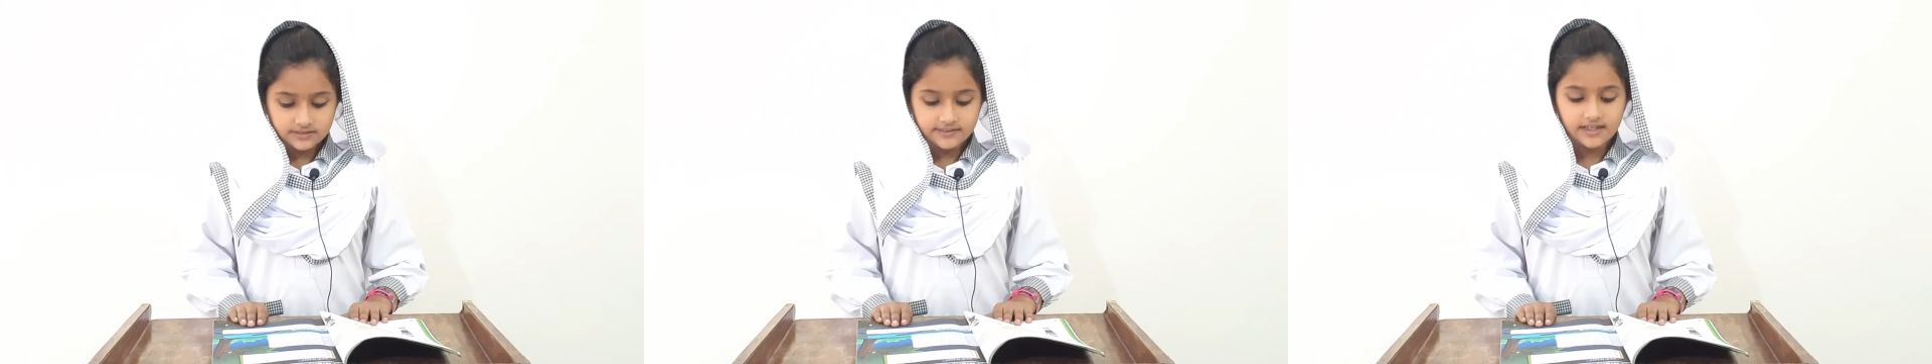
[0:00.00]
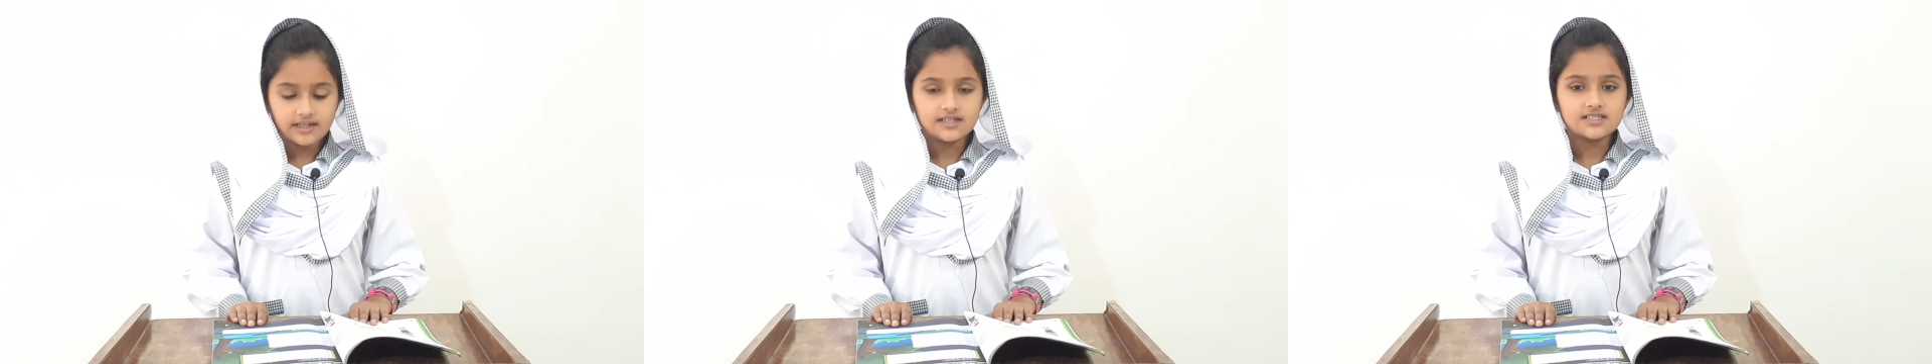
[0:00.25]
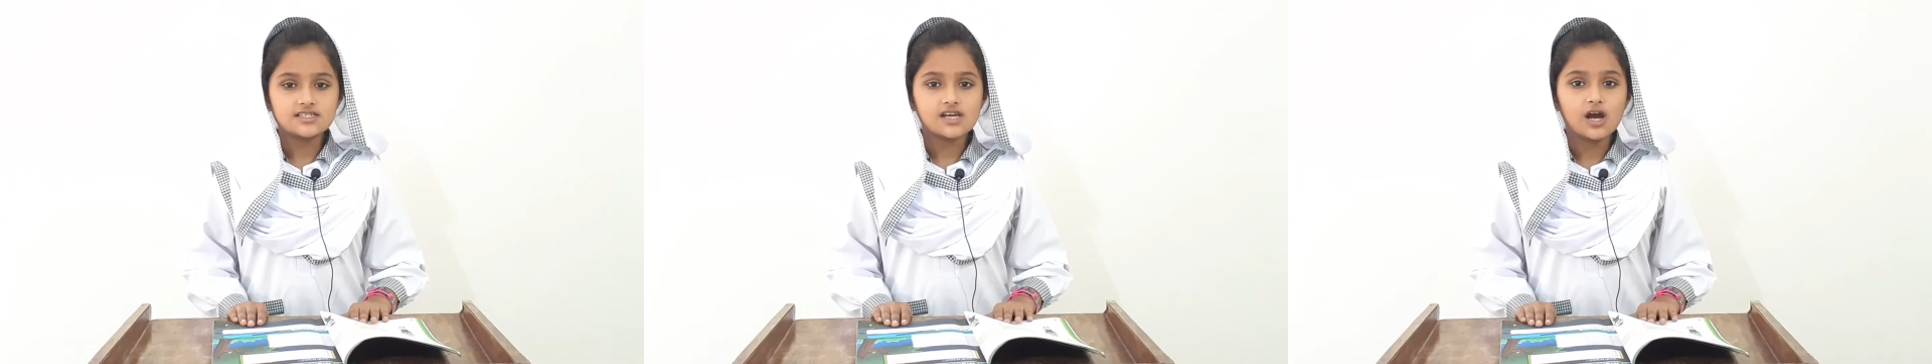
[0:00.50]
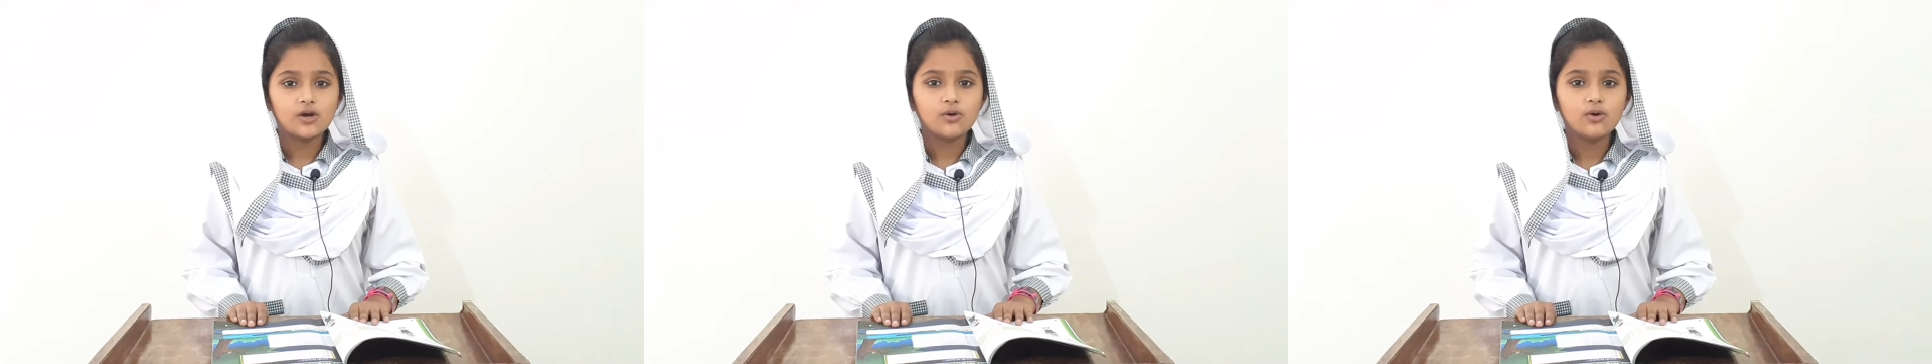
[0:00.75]
There's
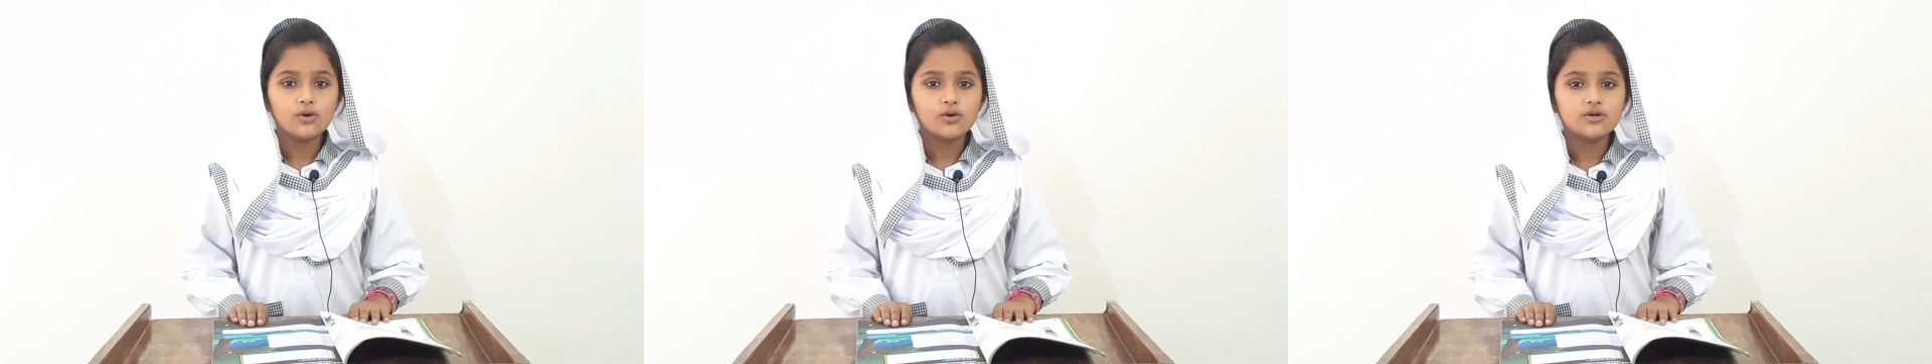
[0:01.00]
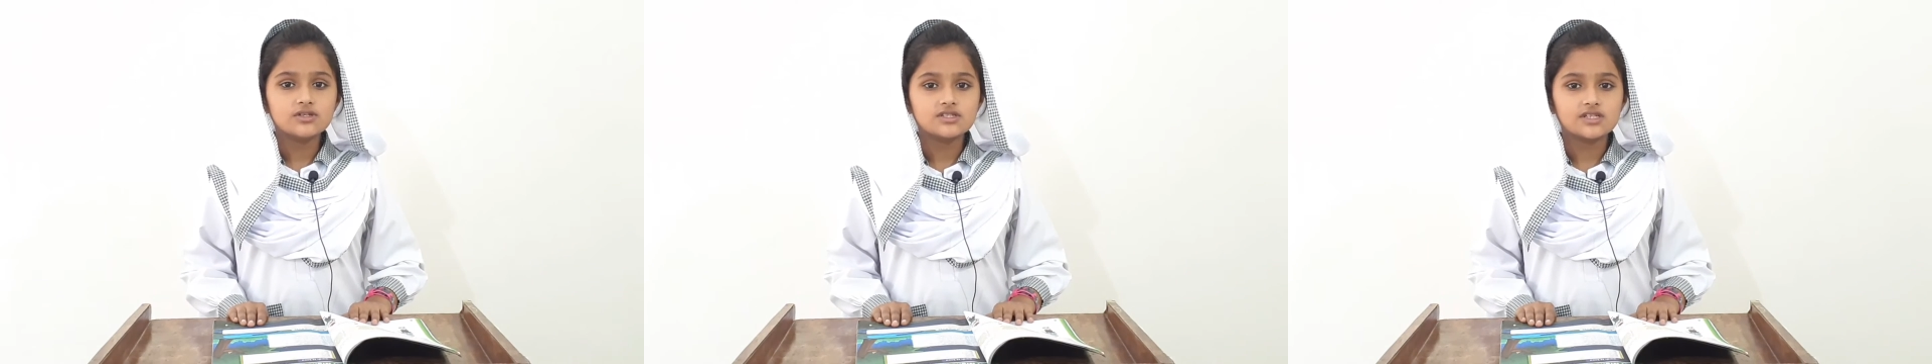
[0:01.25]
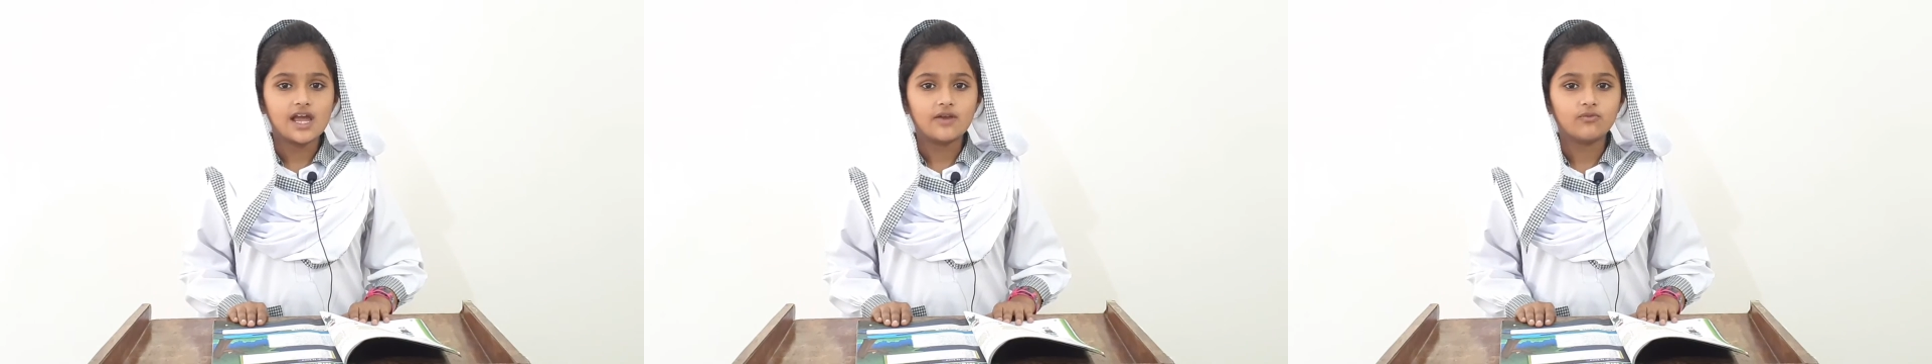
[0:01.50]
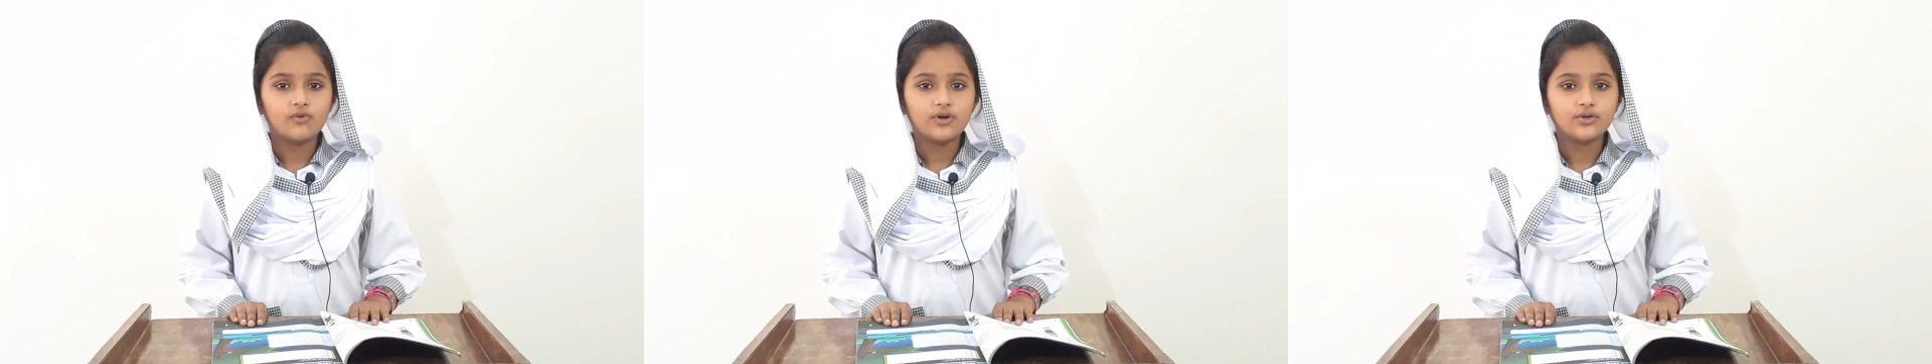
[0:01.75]
a cuckoos
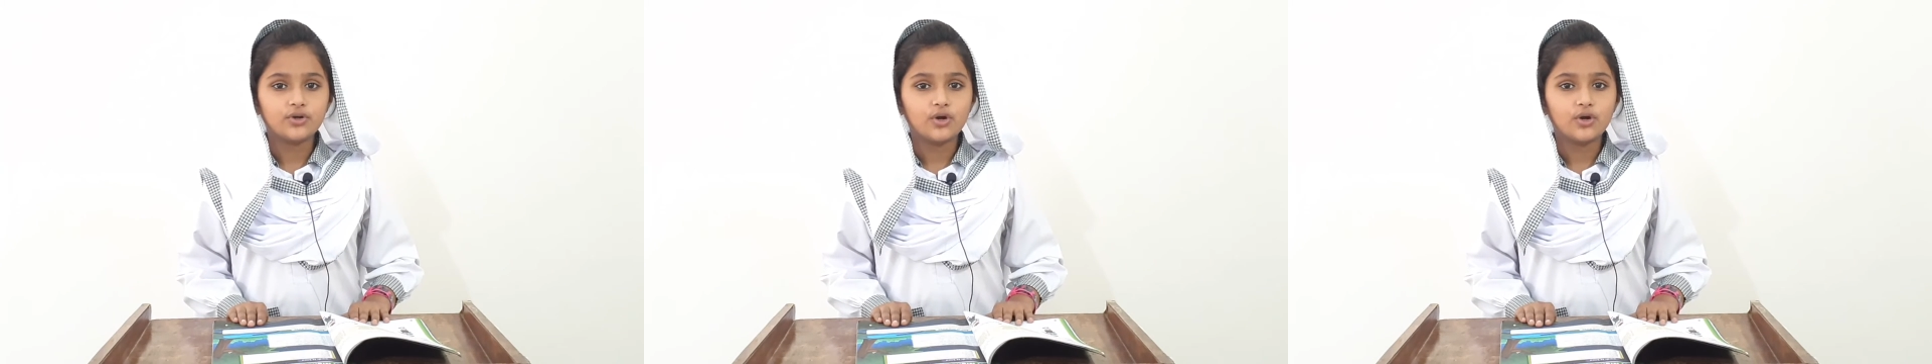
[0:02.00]
and one